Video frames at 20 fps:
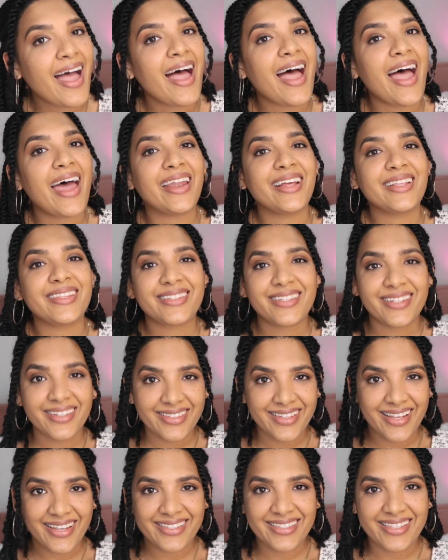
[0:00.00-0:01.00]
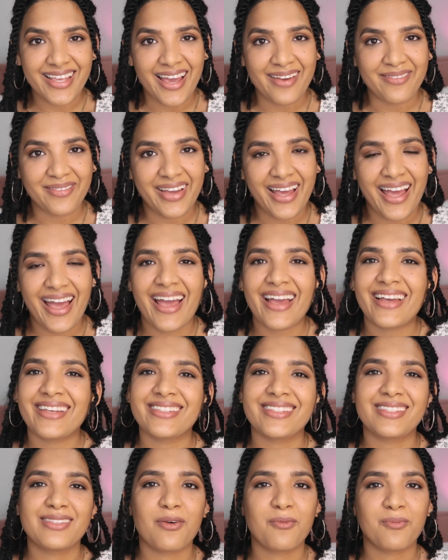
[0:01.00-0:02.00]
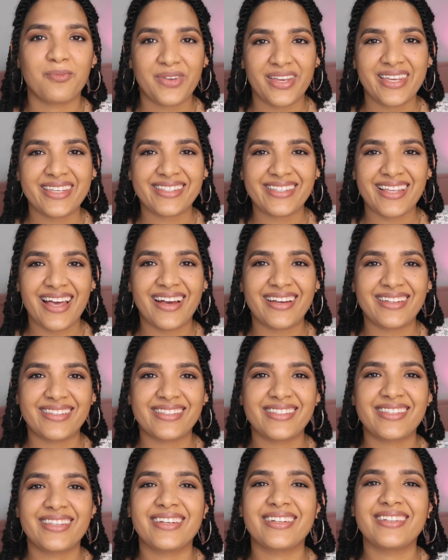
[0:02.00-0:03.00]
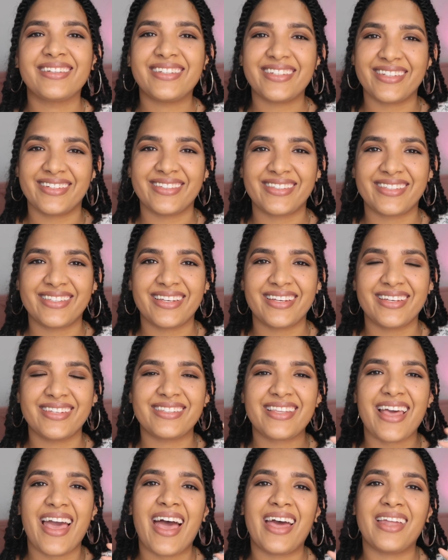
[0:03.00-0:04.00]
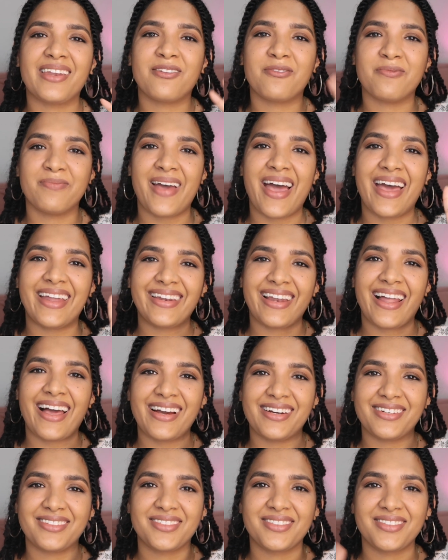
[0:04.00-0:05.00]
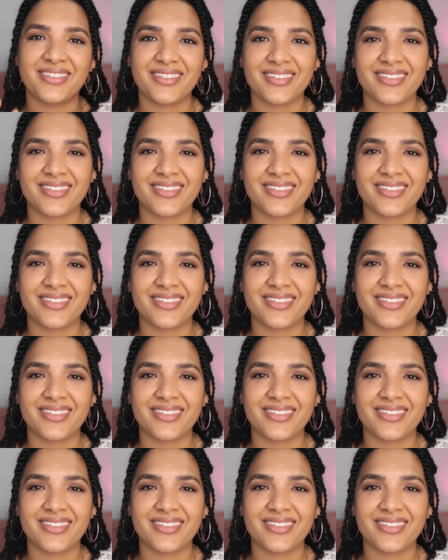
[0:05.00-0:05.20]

And until next time, guys, peace out, deuces, and mad love.